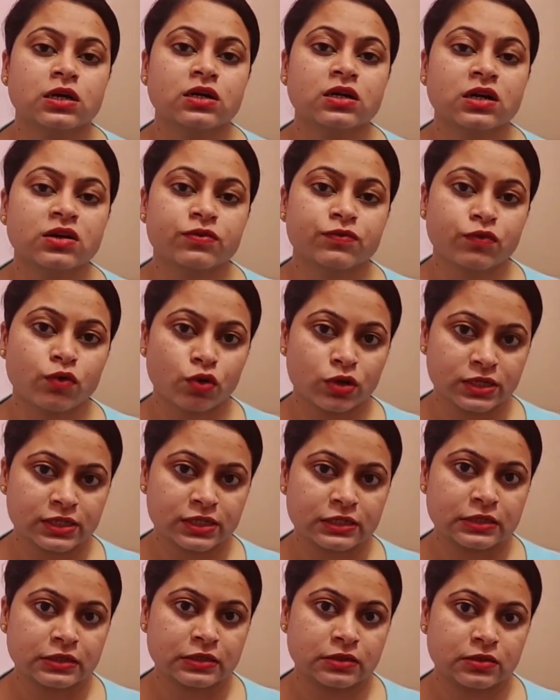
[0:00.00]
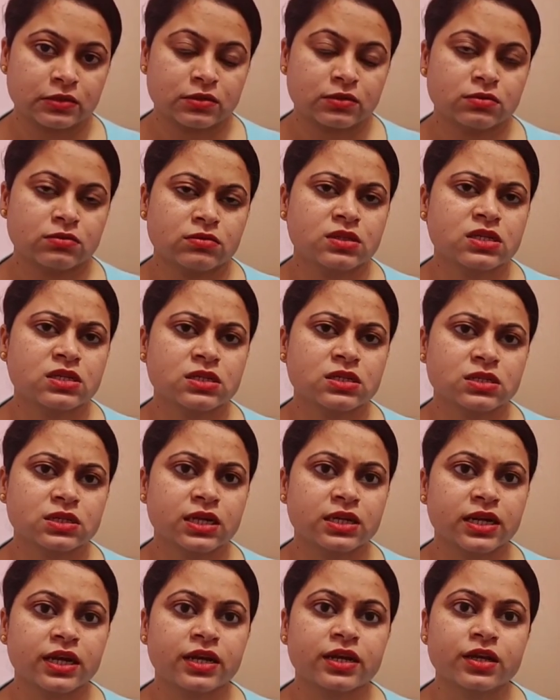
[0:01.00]
falls in this
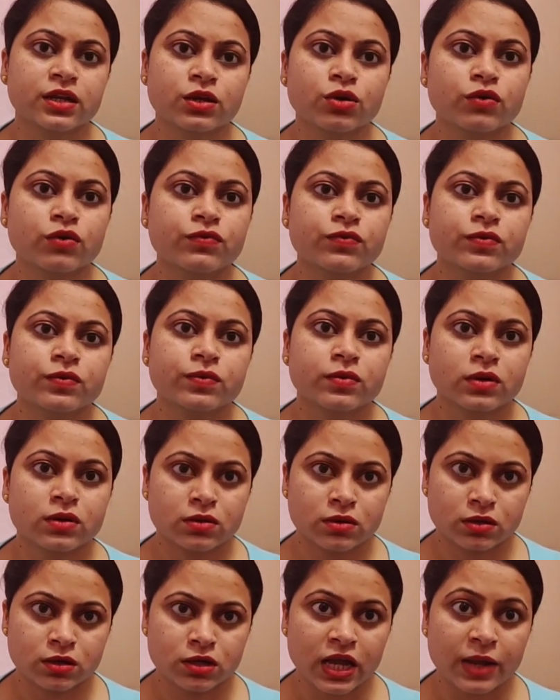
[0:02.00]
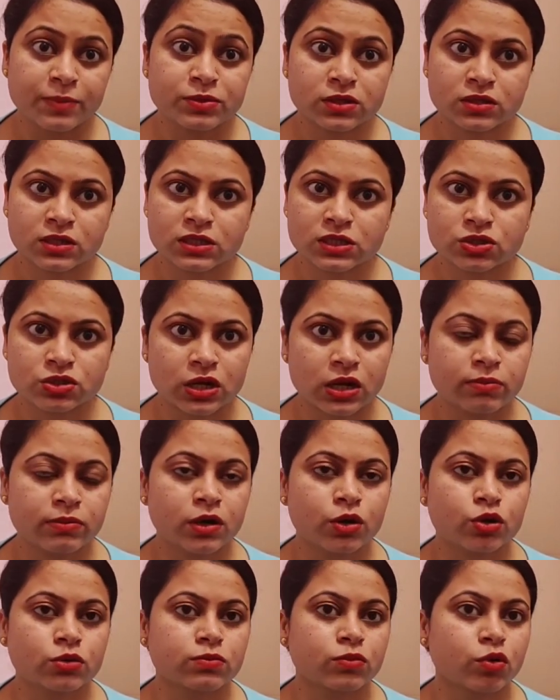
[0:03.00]
category of absurdist drama
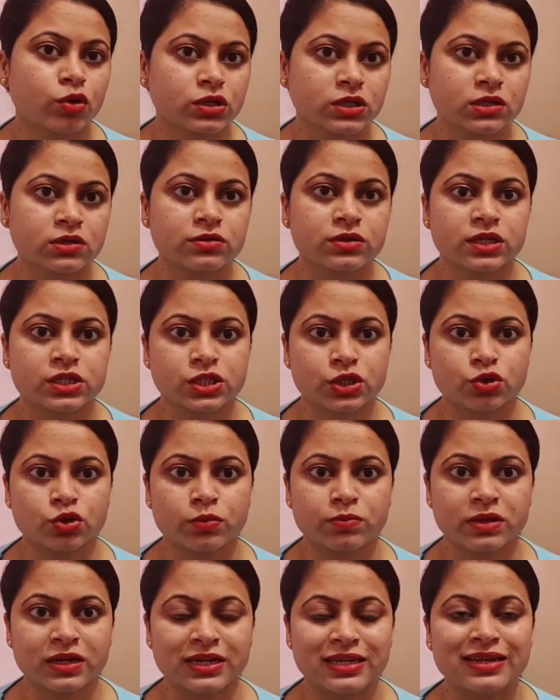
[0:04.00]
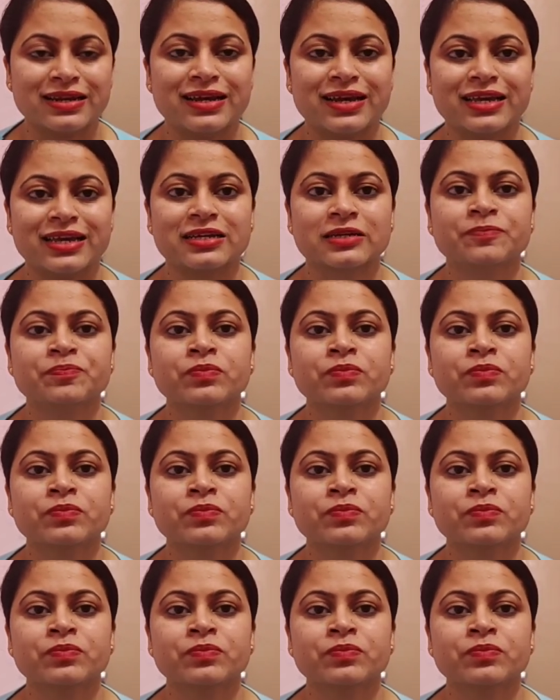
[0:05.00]
or modern tragicomedy, like